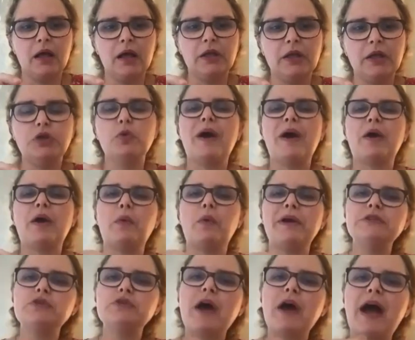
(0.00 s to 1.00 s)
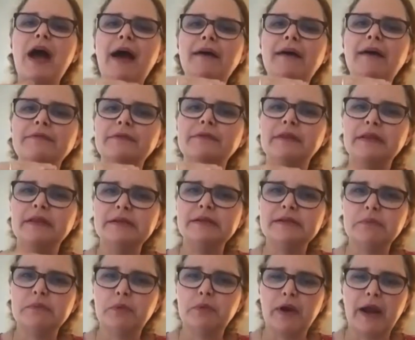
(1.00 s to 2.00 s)
you are going to have this
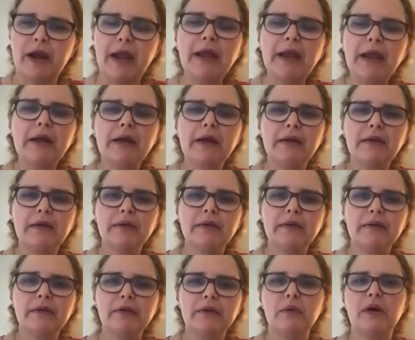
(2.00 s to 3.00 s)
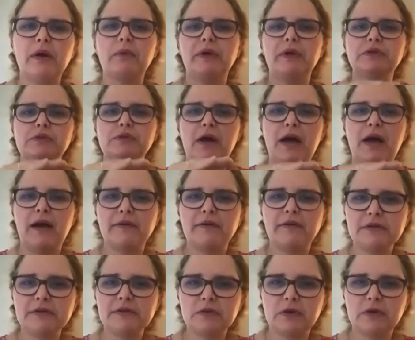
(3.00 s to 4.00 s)
break. You are going to have
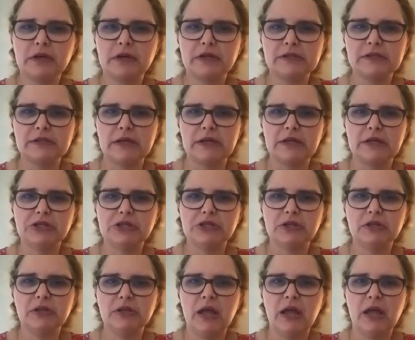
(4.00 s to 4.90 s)
this organization,